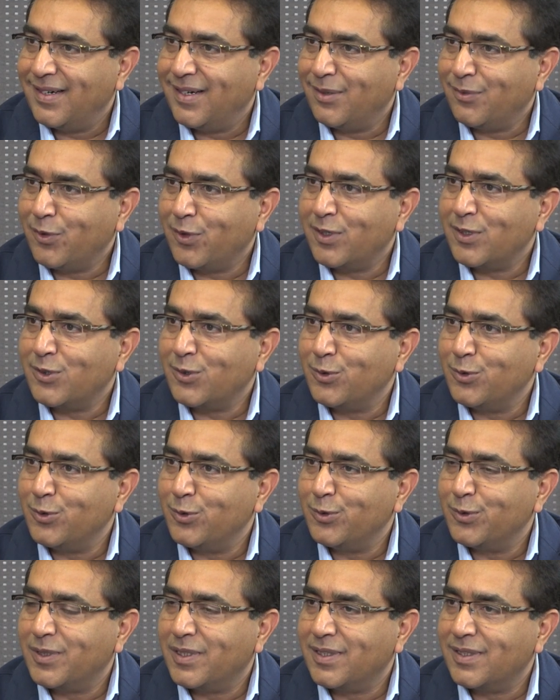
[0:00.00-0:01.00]
for us
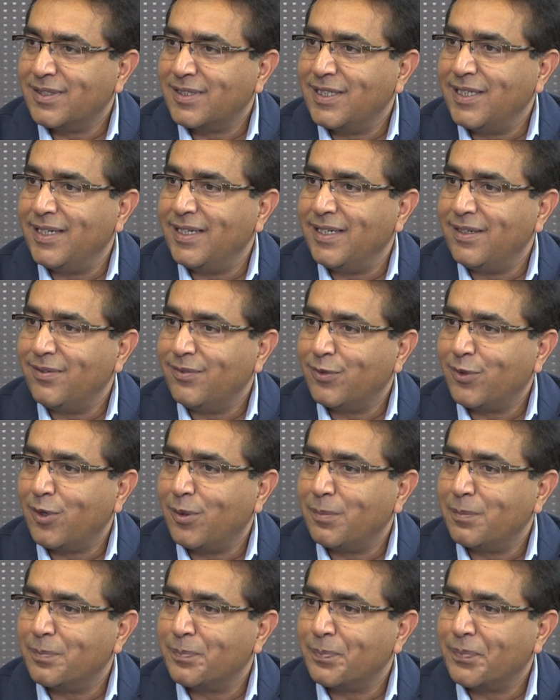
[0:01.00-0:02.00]
to see
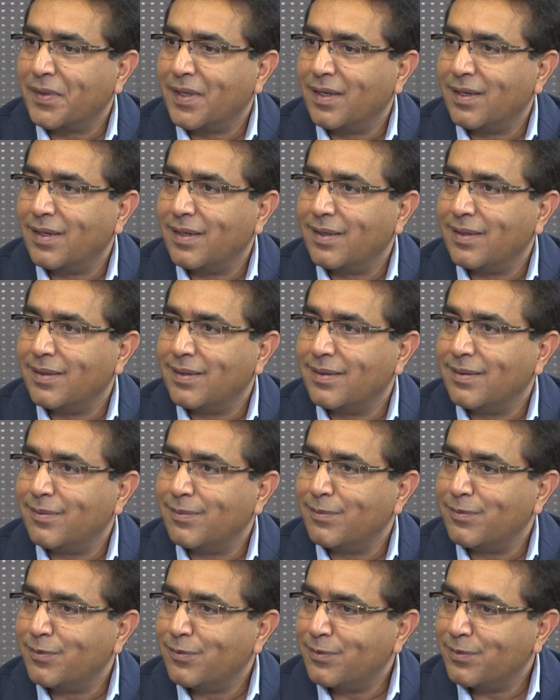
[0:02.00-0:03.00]
from
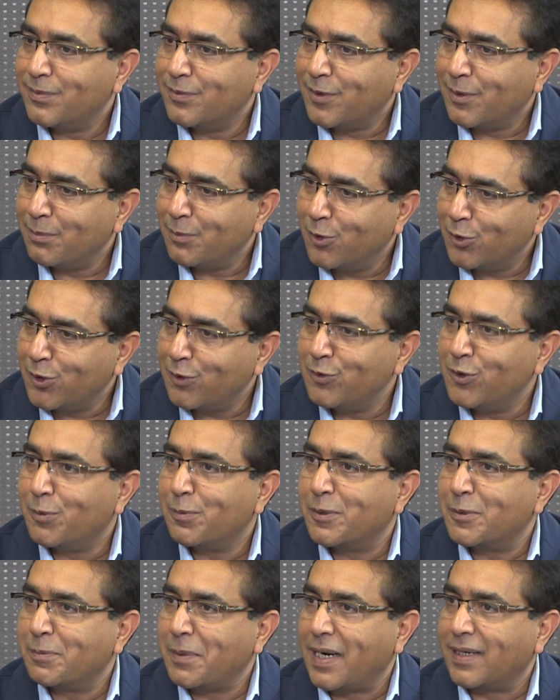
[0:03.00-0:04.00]
both of your
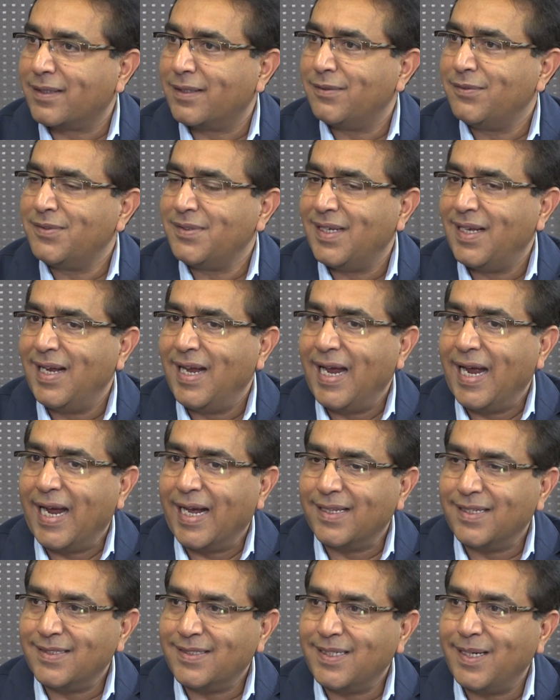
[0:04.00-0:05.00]
perspectives.
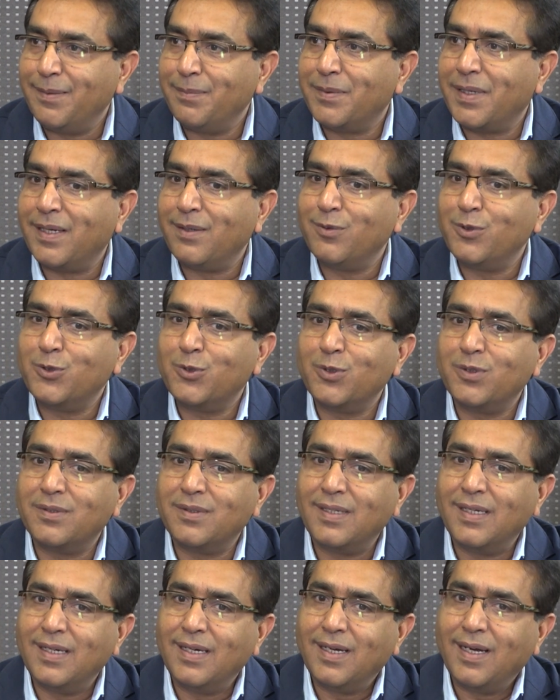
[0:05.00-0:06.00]
At the same time, we should
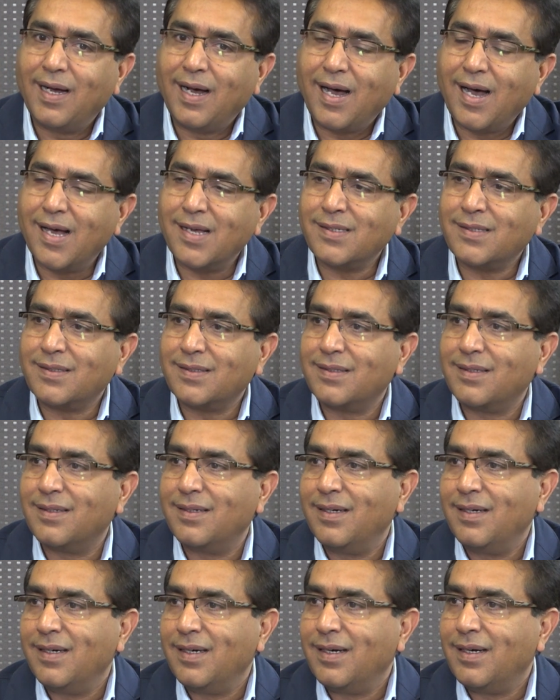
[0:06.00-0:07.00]
ask
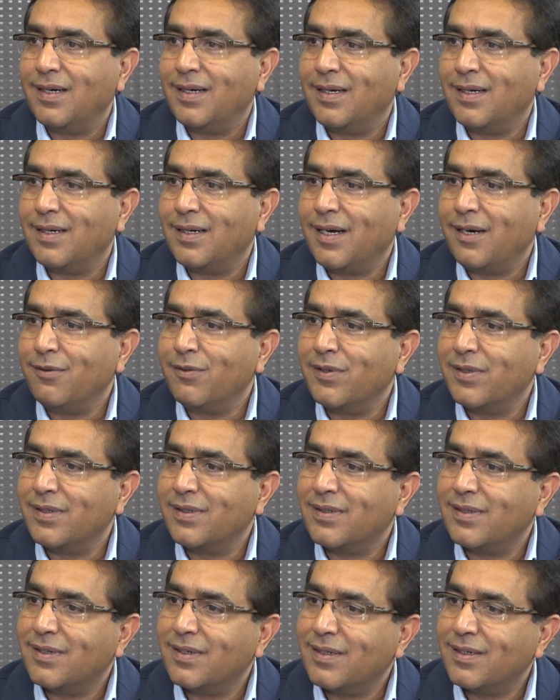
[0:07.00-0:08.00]

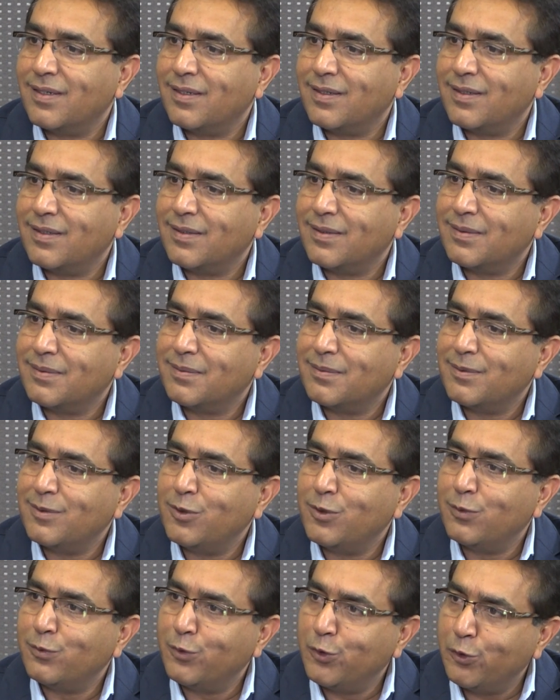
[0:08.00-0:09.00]
our
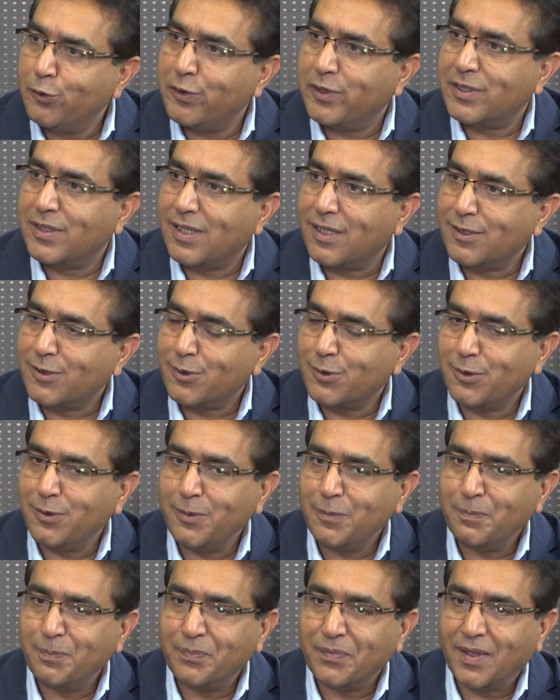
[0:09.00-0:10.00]
viewers
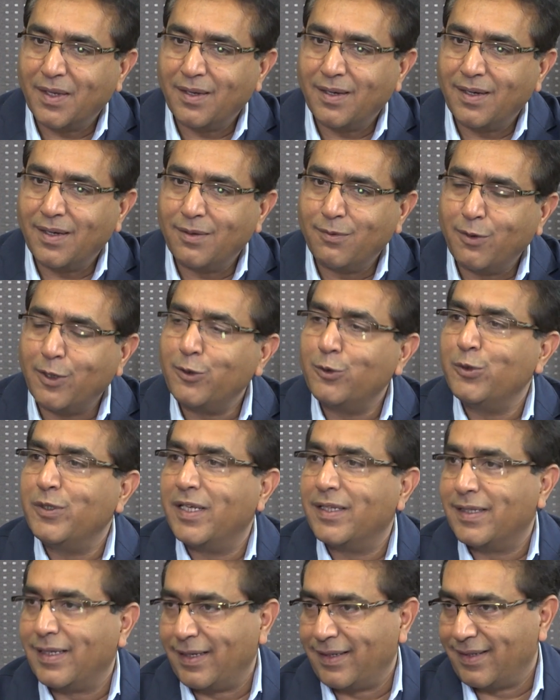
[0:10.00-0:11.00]
also, what do
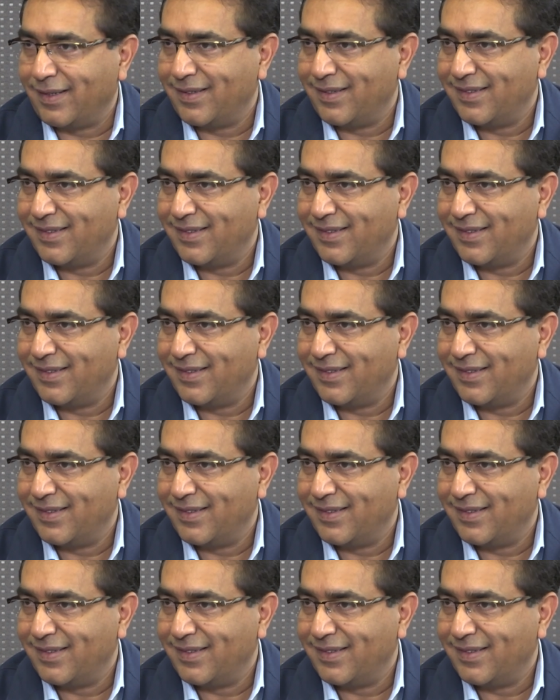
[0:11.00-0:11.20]
they think?